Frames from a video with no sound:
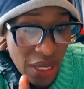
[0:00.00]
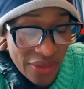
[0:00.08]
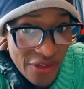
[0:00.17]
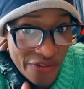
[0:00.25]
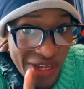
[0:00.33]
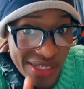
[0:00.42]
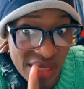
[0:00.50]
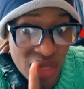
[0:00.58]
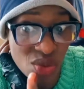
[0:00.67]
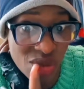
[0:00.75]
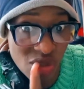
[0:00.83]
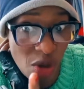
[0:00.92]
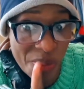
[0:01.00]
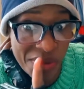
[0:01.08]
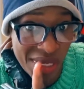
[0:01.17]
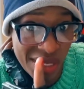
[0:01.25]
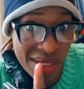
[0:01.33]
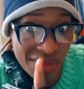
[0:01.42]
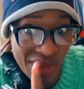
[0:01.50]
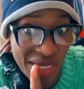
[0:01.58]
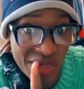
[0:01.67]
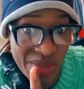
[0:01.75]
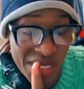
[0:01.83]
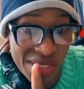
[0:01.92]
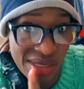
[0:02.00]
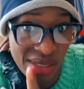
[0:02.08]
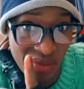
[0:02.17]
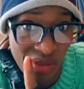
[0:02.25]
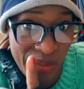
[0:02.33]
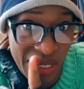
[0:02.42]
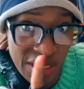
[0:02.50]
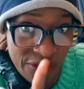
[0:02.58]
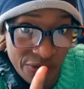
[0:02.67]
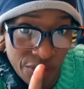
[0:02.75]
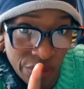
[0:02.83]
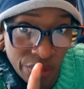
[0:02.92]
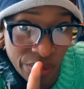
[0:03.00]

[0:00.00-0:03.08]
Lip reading: faster you stop drinking that medicine, the better for you.